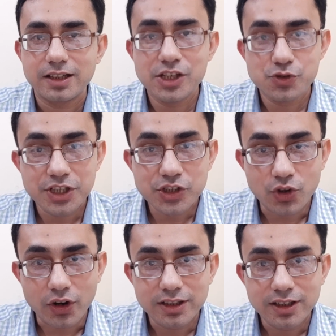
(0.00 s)
engineering
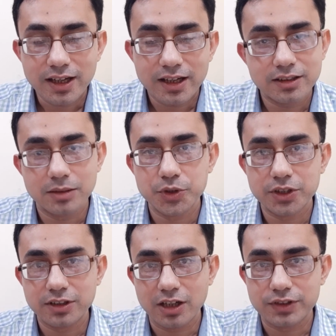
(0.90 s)
drawing and
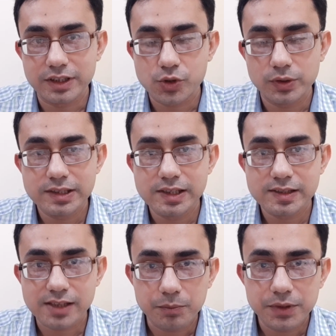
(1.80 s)
computer graphics. So this
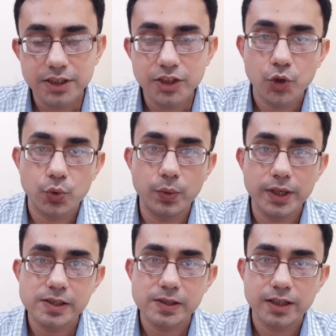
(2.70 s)
is something
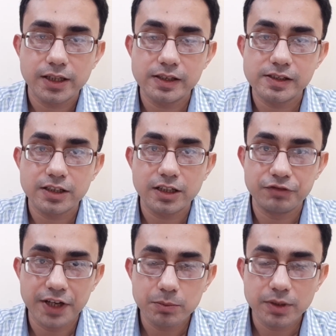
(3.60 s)
which is
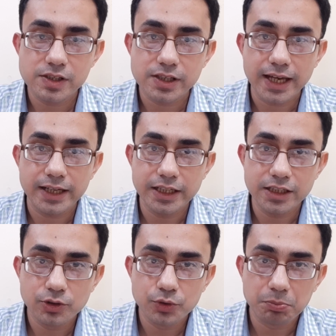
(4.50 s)
very much an
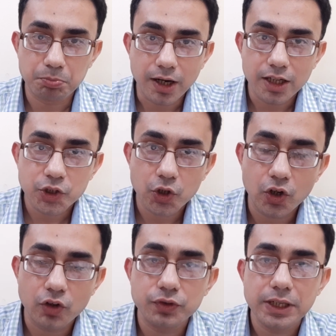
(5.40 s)
integral part
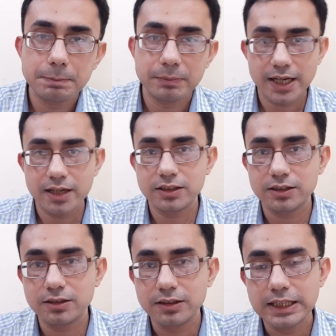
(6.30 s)
of
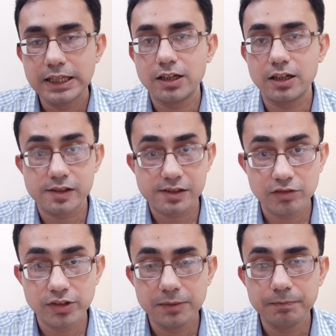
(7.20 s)
mechanical,
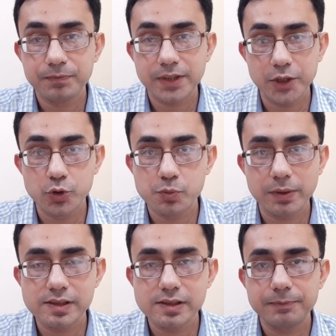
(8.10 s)
civil,
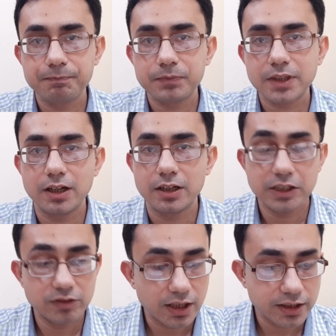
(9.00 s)
aerospace,
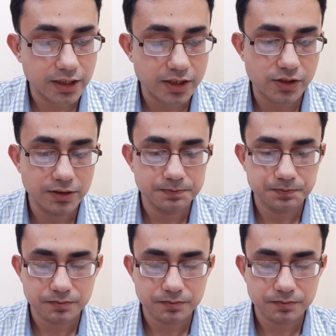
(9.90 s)
naval architecture,